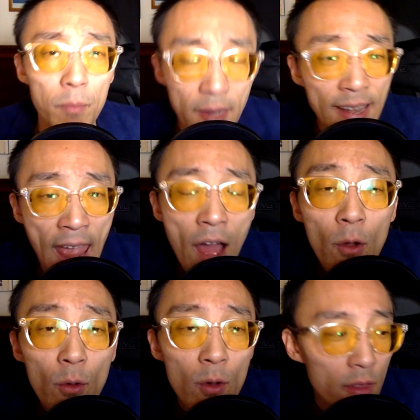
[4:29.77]
But
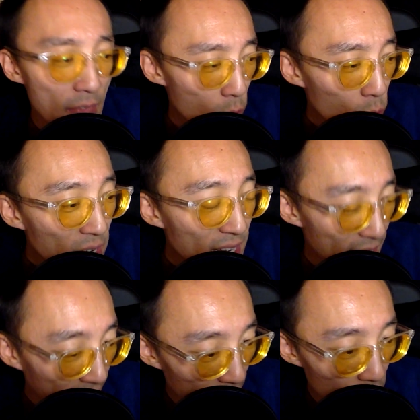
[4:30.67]
now that we
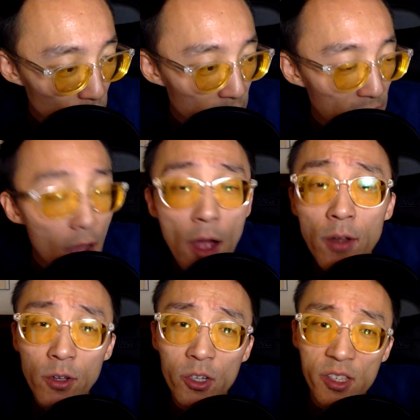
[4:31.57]
inherently
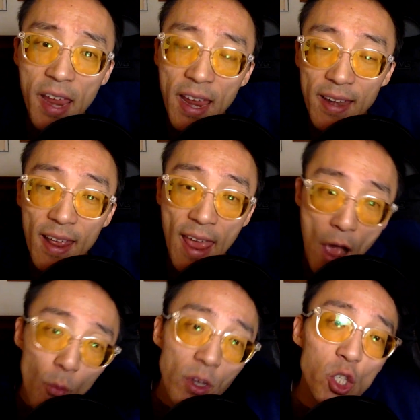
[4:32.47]
understand
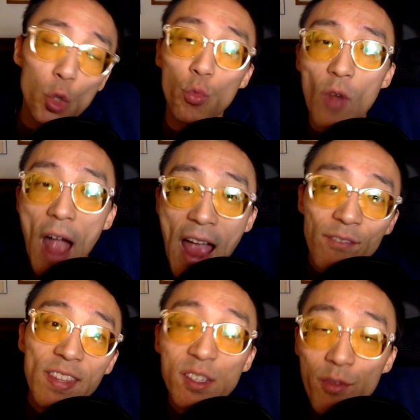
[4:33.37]
how we
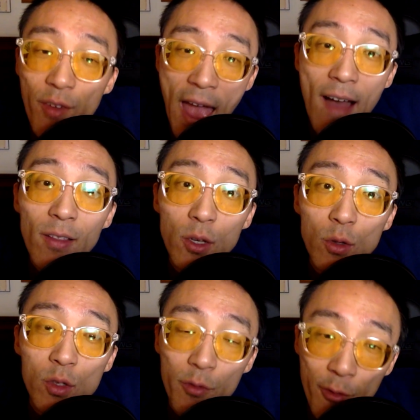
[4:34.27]
derive these
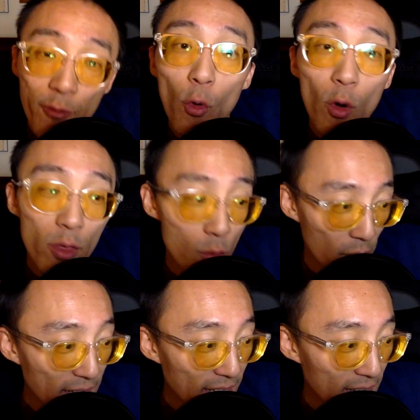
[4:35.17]
values for the
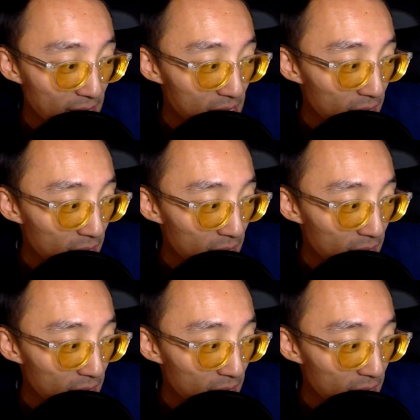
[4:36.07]
radians,